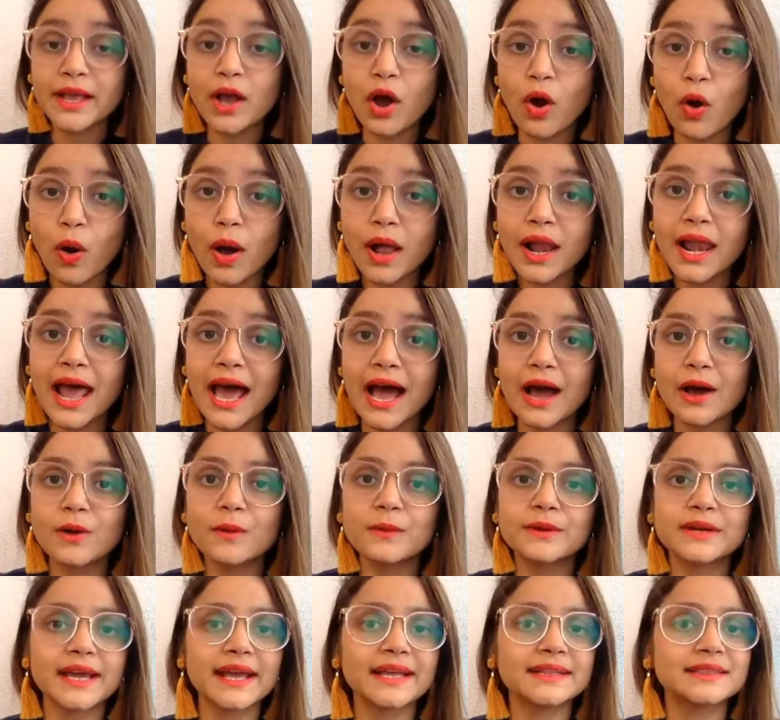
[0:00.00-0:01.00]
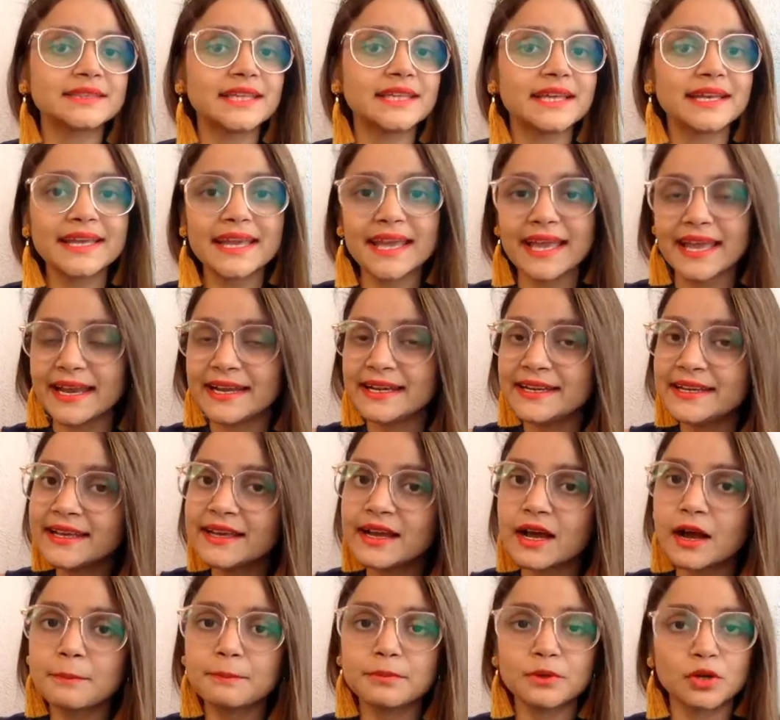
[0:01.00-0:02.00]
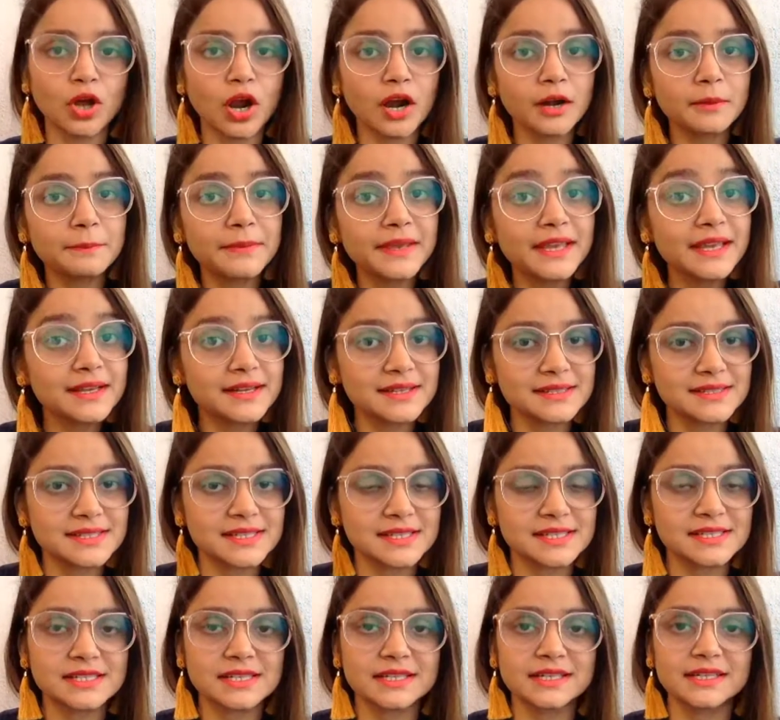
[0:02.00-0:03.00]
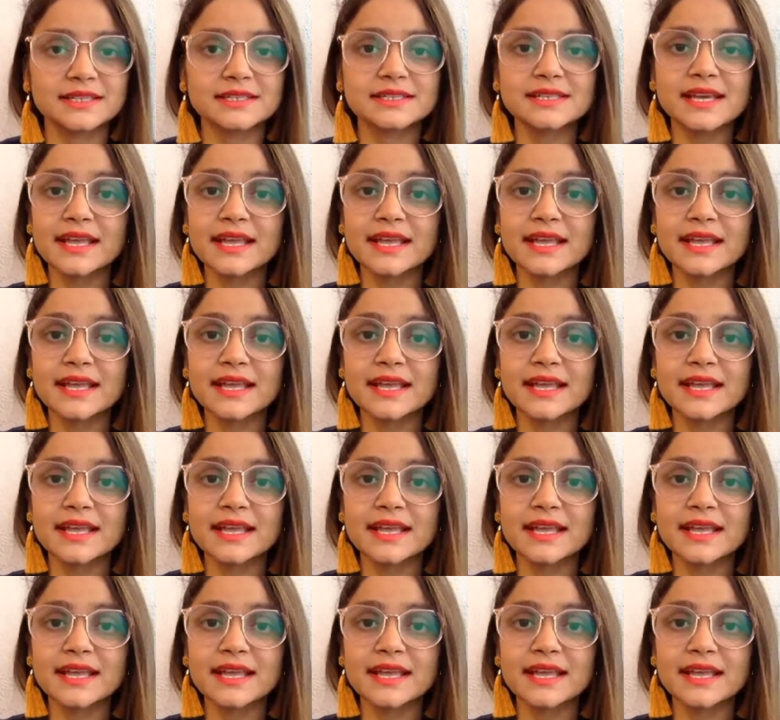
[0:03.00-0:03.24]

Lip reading: all out, and then ending up not being consistent.